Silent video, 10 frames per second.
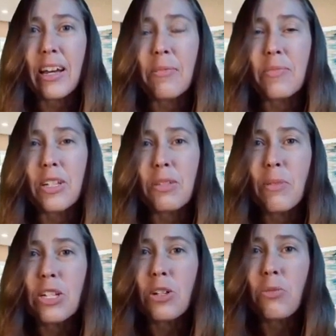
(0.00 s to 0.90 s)
just
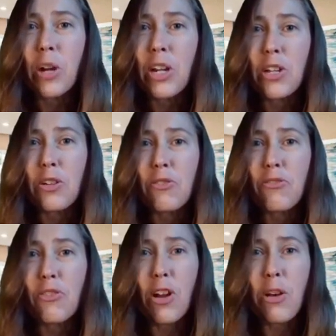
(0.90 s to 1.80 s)
mention where you're
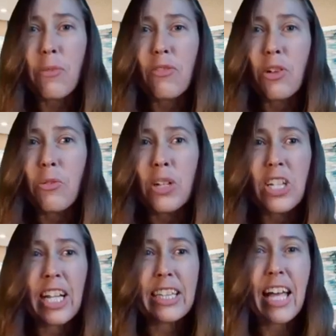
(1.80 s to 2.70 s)
from if you're
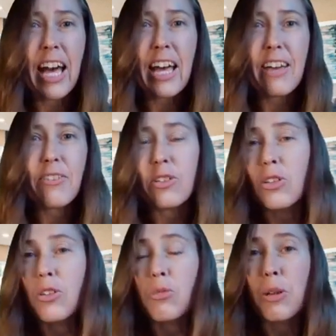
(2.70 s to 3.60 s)
watching live,
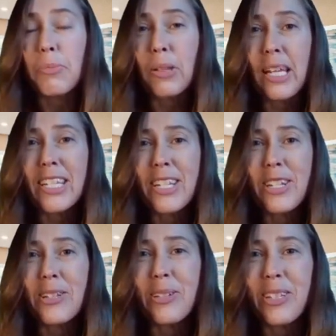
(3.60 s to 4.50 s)
also the replays
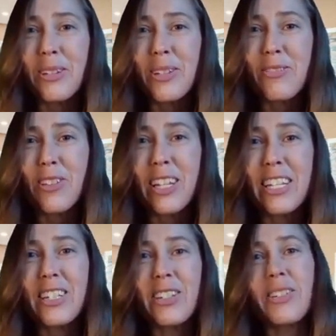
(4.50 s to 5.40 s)
too. It's always fun
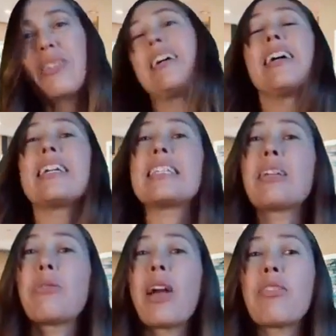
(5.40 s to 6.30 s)
to
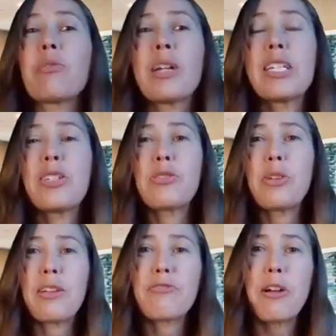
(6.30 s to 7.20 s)
see where everyone is
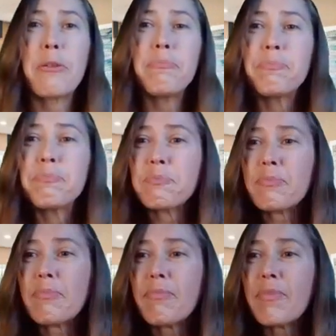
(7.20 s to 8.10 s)
joining from.
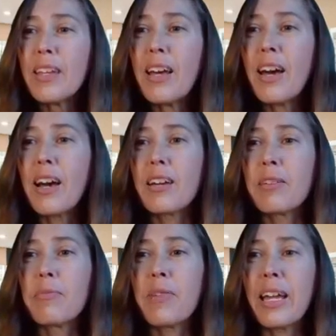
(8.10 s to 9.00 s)

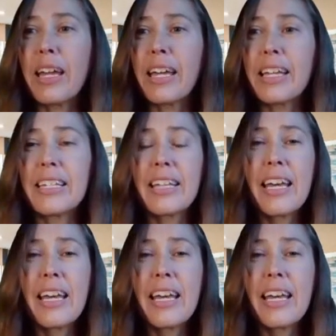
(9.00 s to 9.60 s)
And